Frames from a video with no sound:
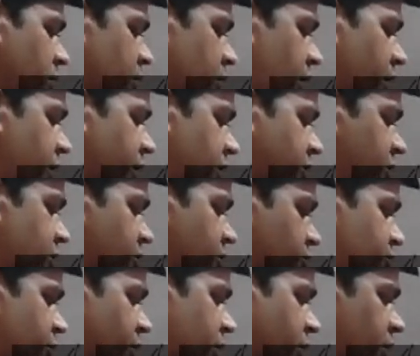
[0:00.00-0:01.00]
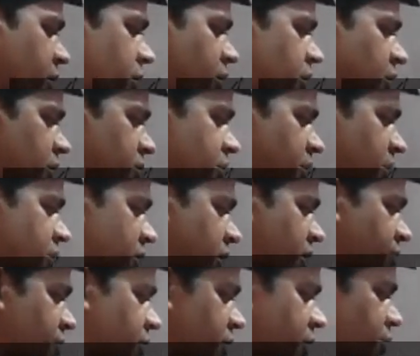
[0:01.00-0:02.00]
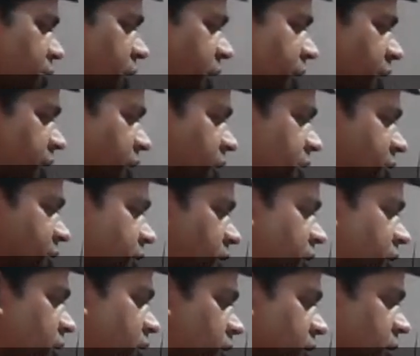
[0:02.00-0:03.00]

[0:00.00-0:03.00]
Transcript: delta x square. That's converted to kinetic energy.